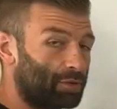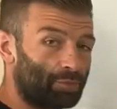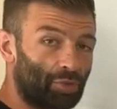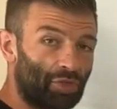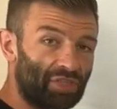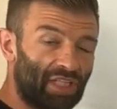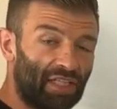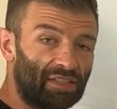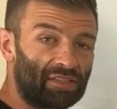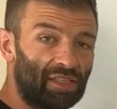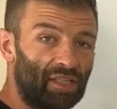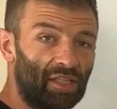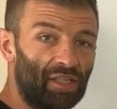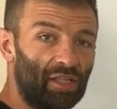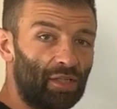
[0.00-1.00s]
a project,
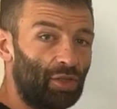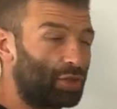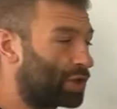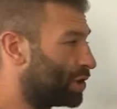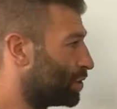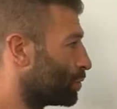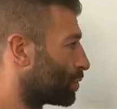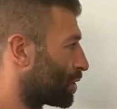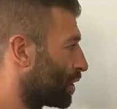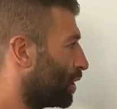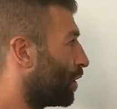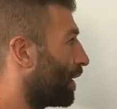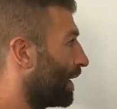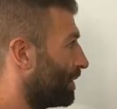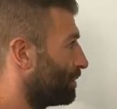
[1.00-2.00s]
look at your
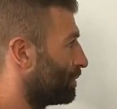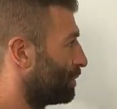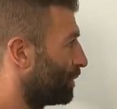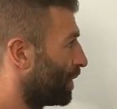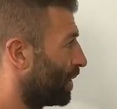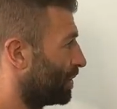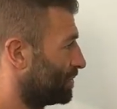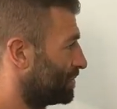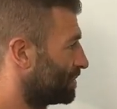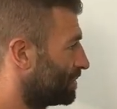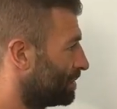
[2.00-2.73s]
client first.